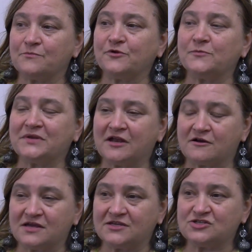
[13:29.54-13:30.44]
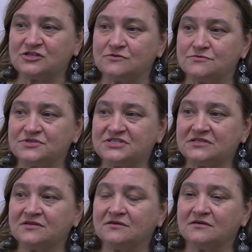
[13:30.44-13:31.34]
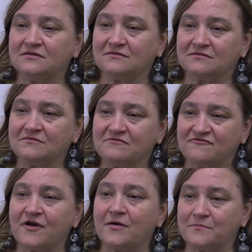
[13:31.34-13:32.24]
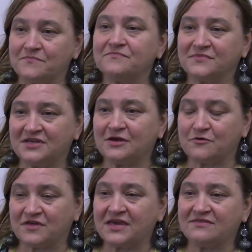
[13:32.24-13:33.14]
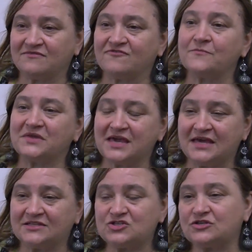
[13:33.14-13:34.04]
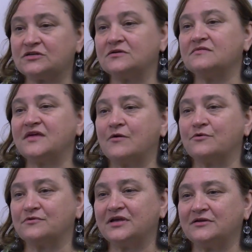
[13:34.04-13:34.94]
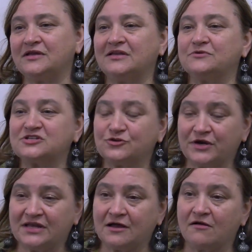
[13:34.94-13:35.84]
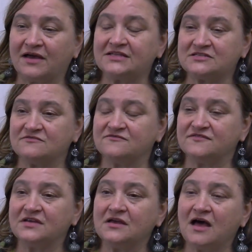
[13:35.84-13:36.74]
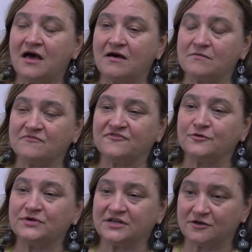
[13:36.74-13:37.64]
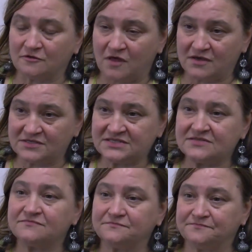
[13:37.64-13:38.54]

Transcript: pulmonary issues from, you know, the, from the cancer that were, and it was creating all kinds of um, fluid in her lungs.